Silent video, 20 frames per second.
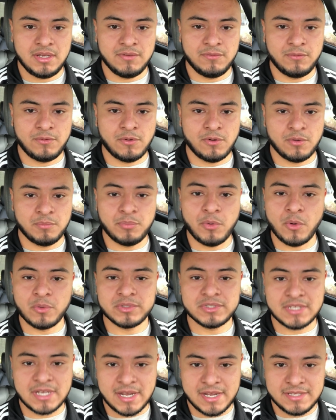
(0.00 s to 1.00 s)
for both
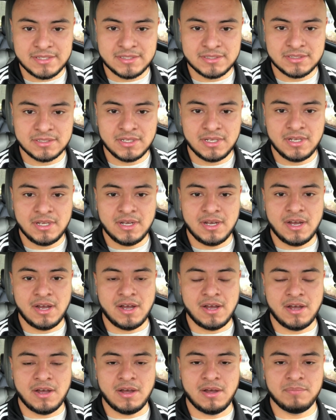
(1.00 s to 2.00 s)
sides,
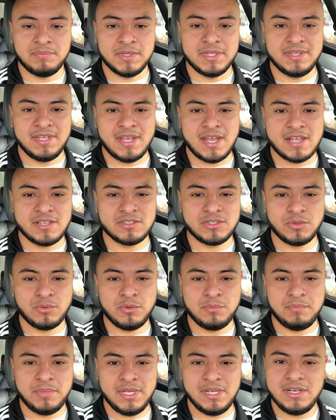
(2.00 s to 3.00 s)
then the answer
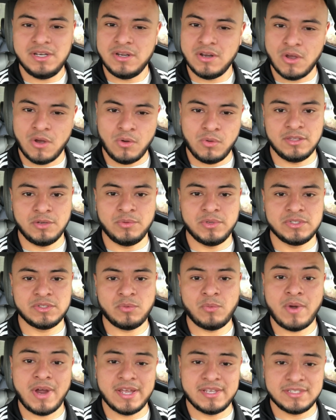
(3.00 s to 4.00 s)
would be no. The
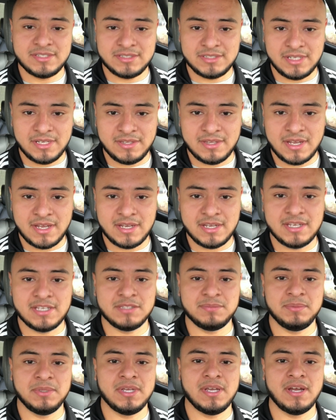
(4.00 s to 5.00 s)
reason why I say that is
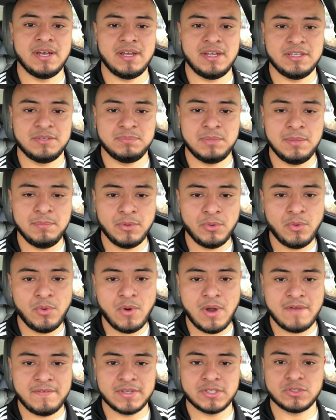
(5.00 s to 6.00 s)
because people
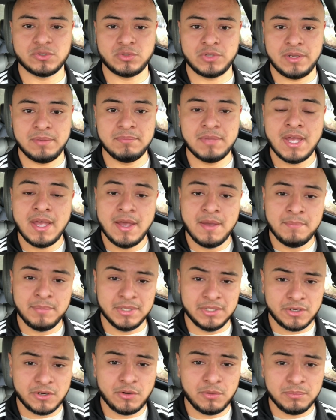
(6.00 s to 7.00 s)
who have extreme
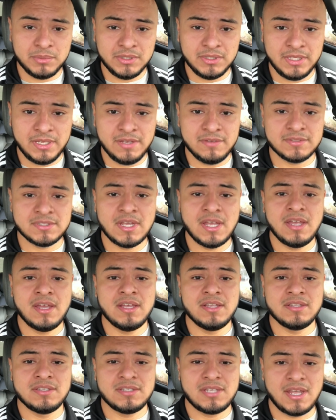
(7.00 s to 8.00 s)
political beliefs
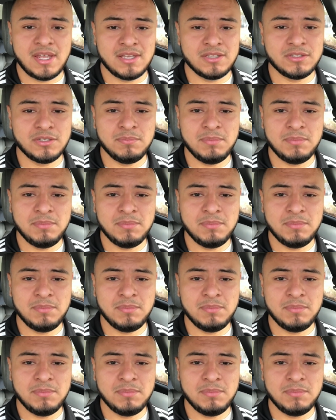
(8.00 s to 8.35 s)
tend to